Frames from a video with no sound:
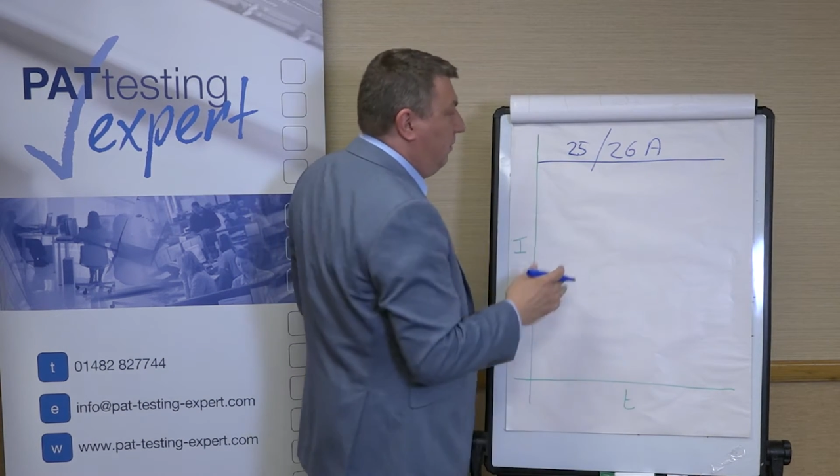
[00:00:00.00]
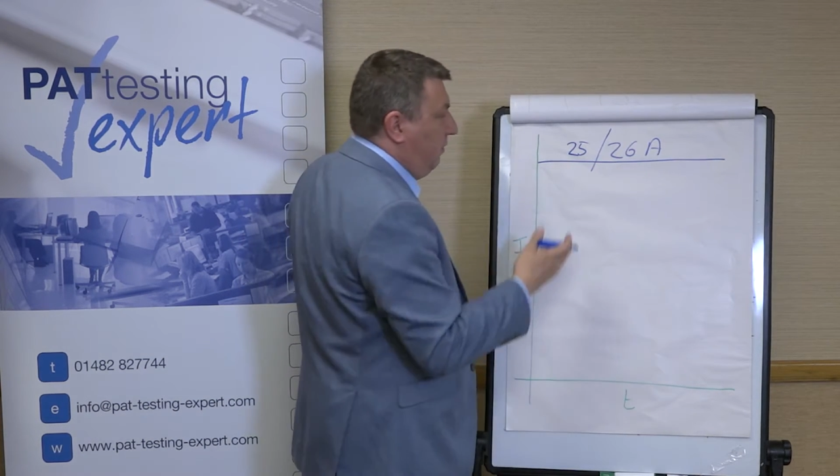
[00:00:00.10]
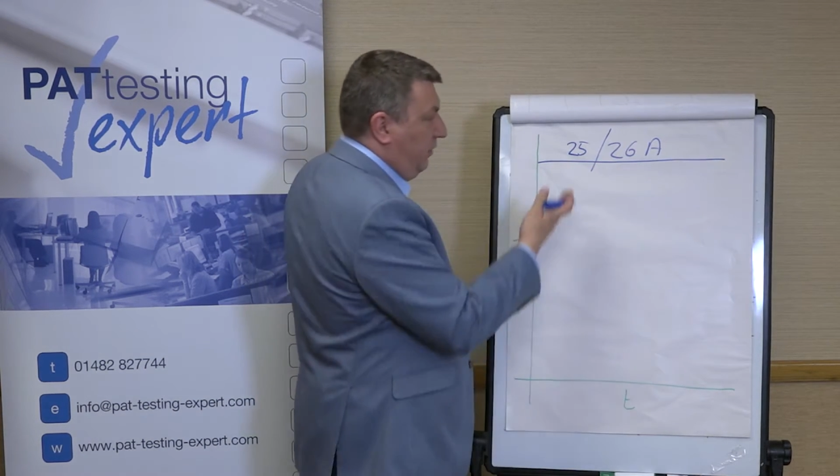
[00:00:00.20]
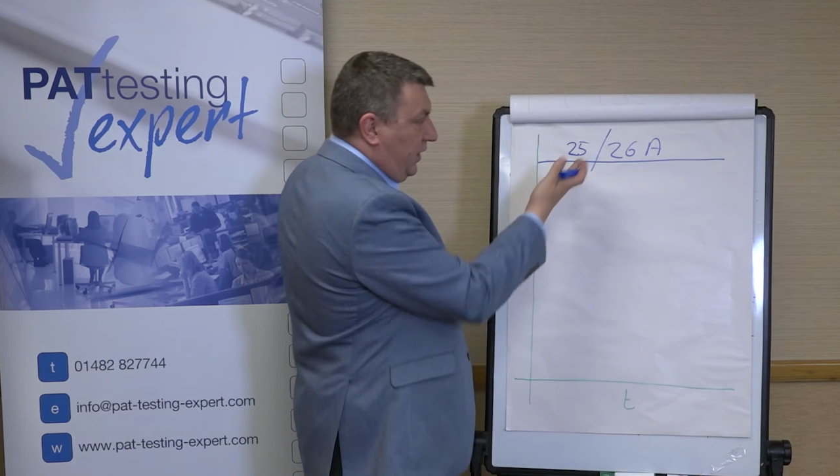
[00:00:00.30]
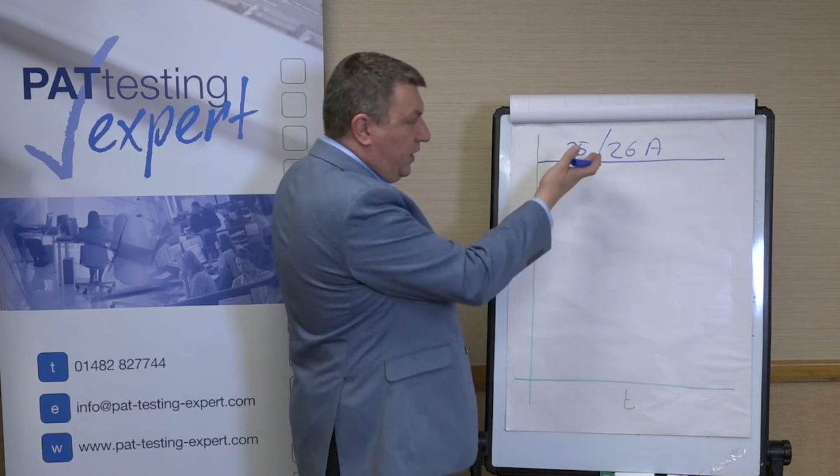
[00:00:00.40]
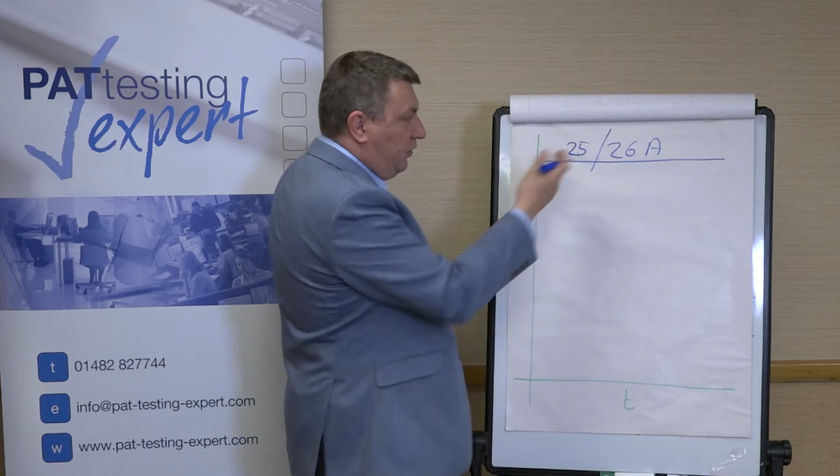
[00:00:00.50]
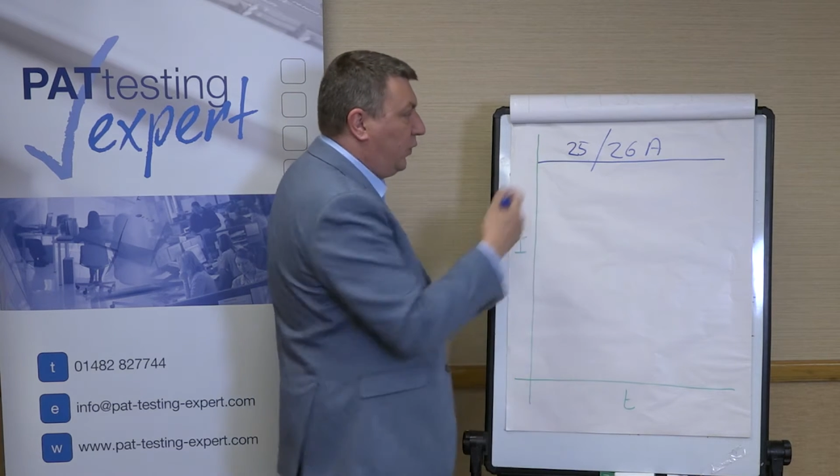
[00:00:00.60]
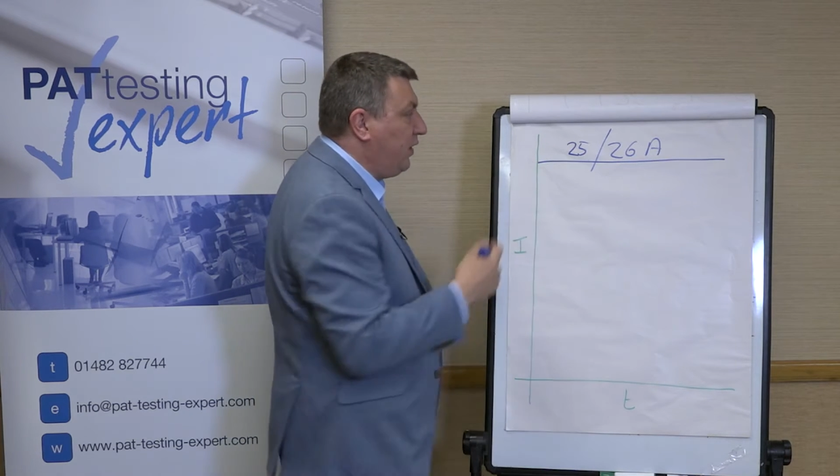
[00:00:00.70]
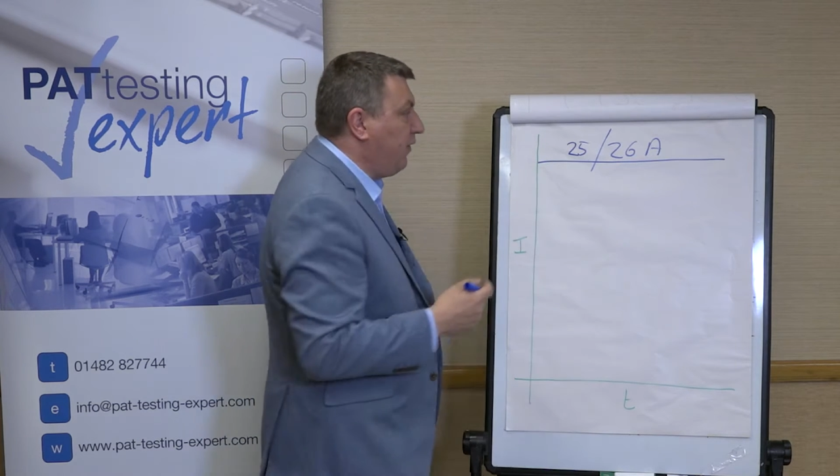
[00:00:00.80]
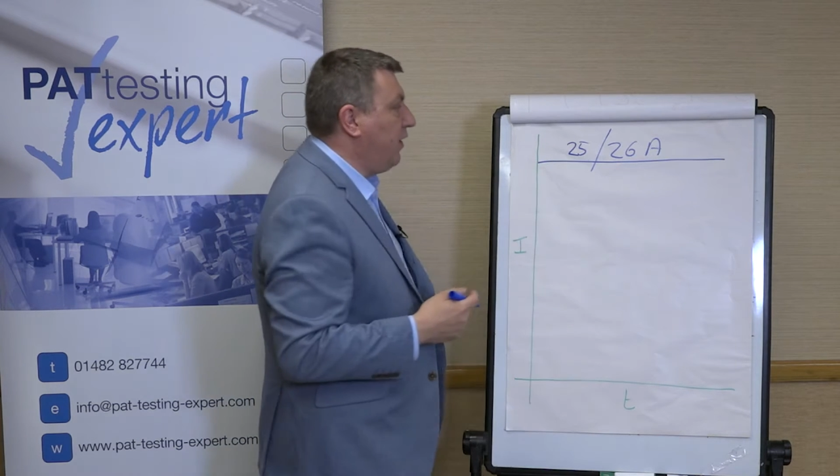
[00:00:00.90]
The
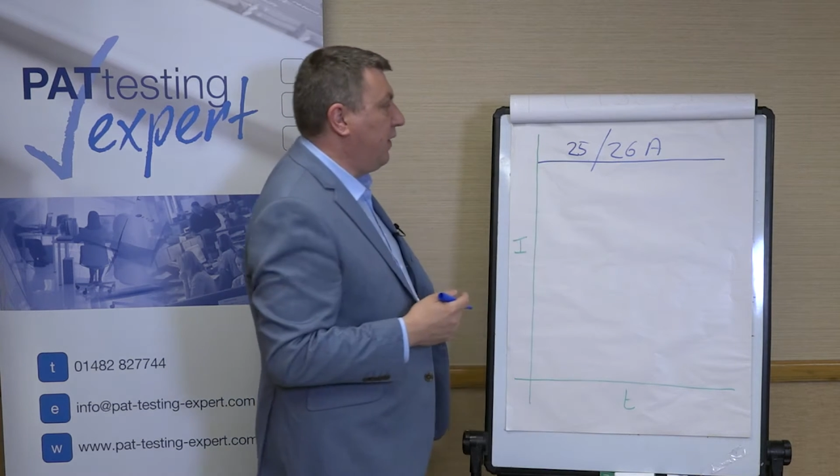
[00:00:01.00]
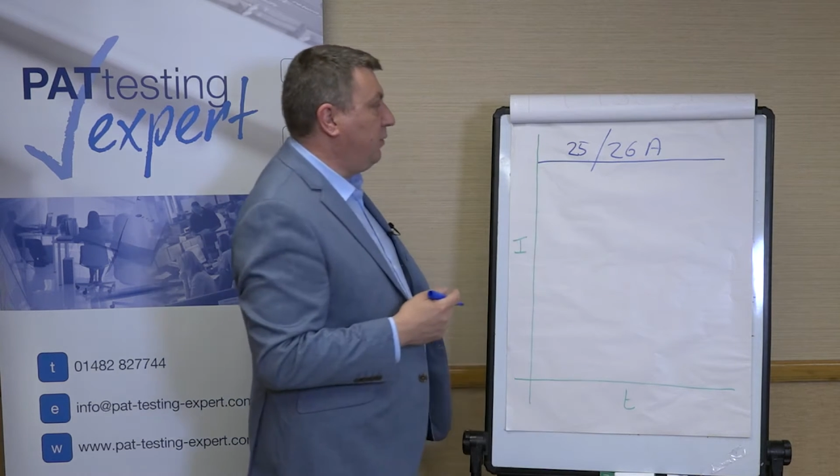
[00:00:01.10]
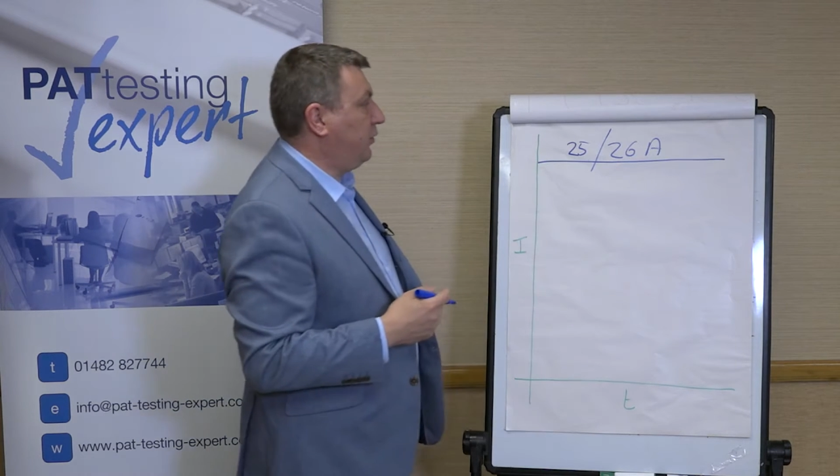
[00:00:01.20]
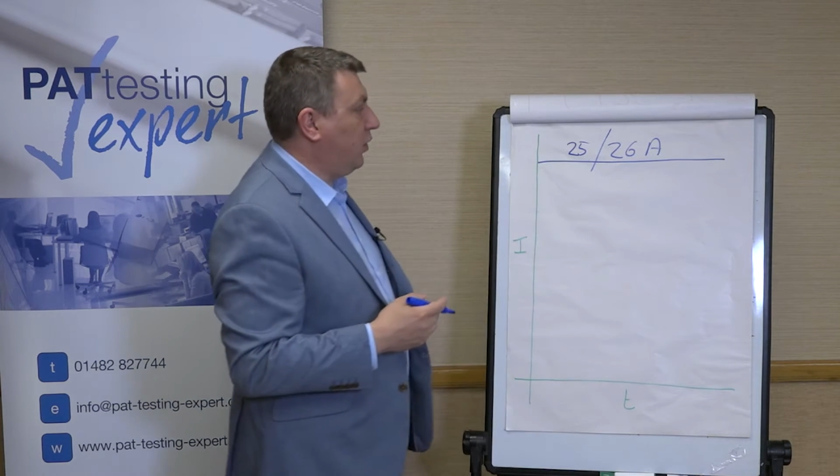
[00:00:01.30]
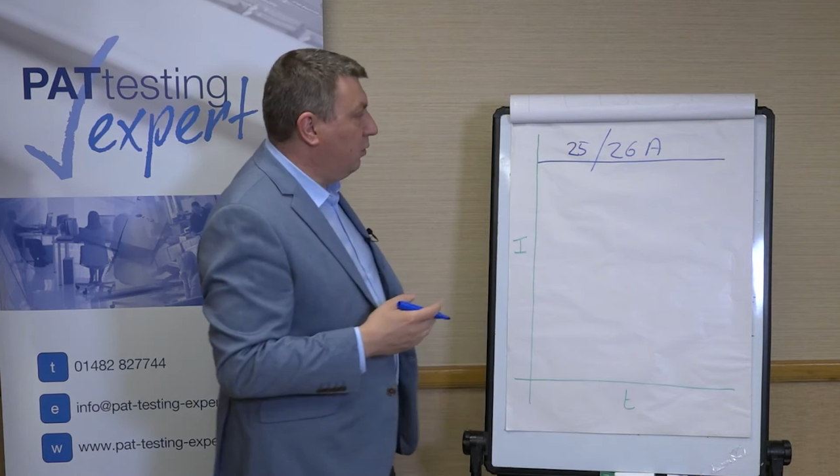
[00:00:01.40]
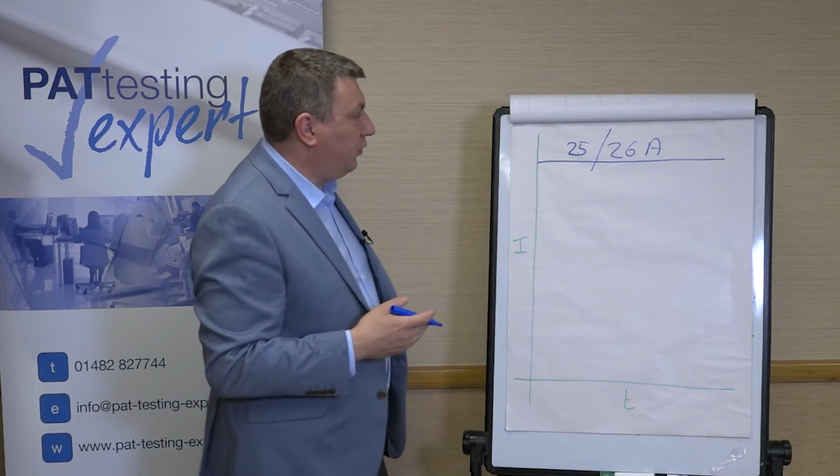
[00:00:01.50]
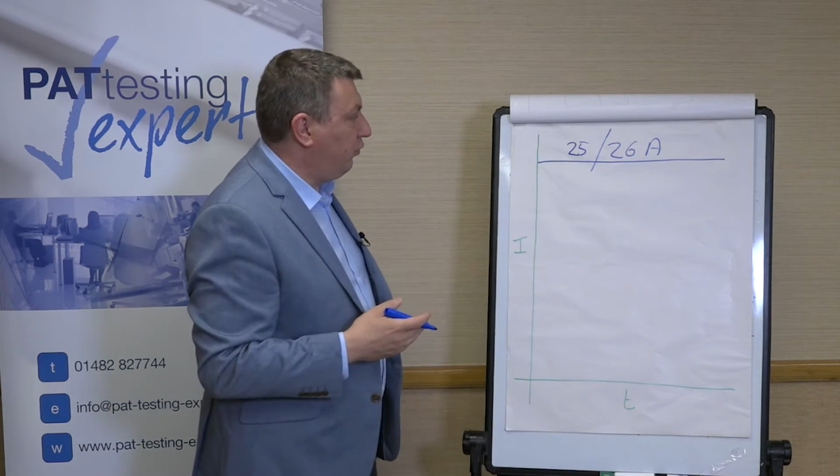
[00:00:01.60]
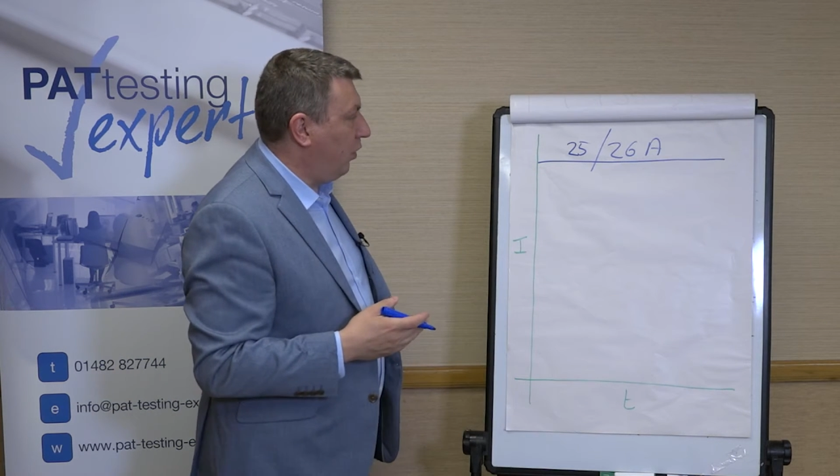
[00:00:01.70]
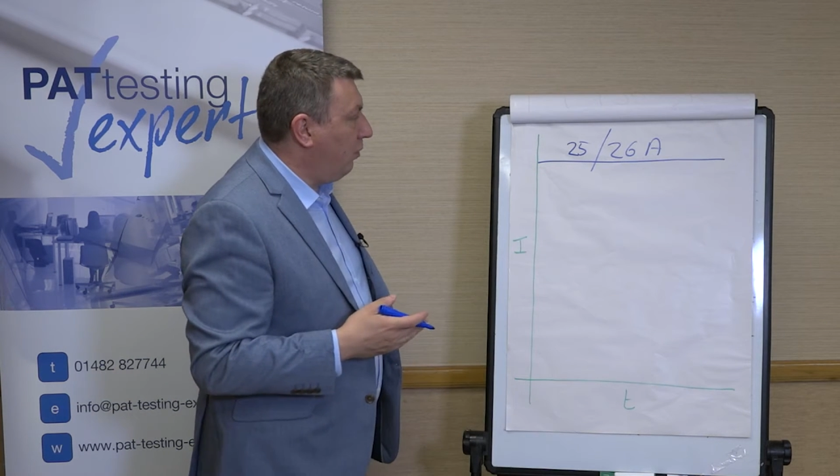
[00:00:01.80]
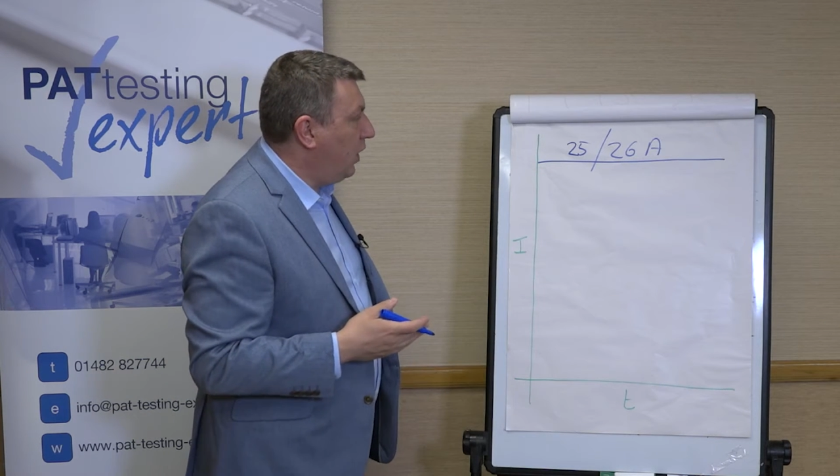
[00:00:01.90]
25 amps comes
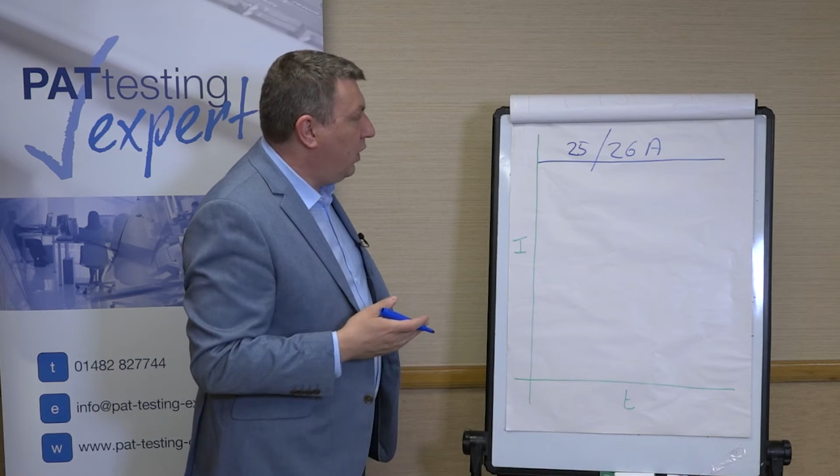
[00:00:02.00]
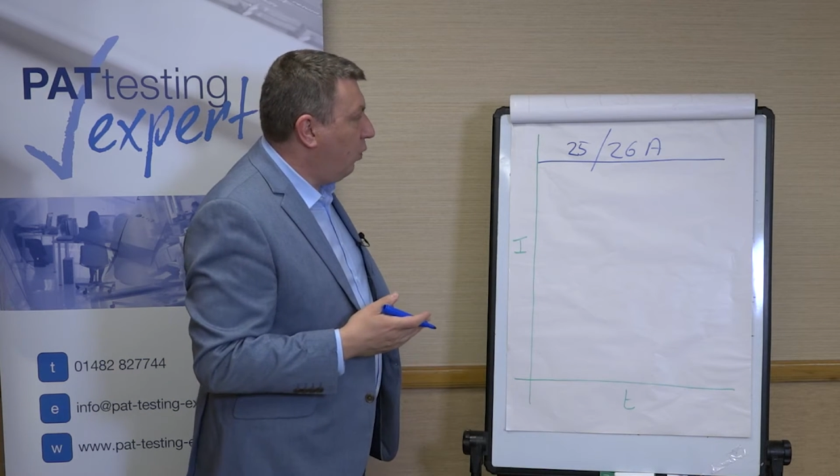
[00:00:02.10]
from